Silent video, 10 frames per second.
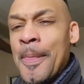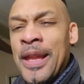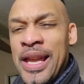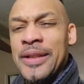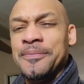
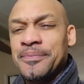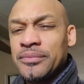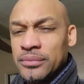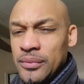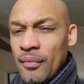Yeah,
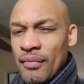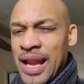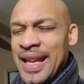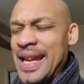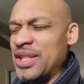
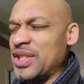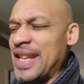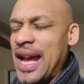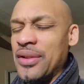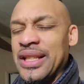I can't just
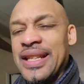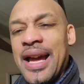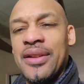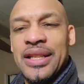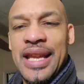down it,
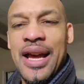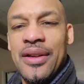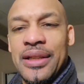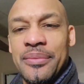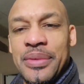down it, down
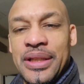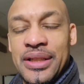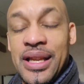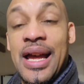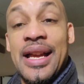it,
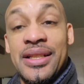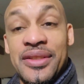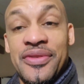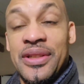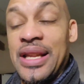because I actually
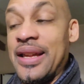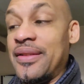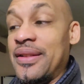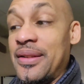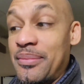feel that
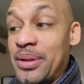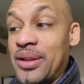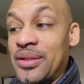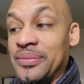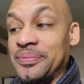
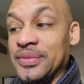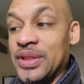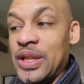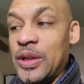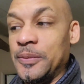burn.
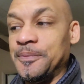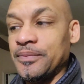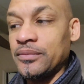So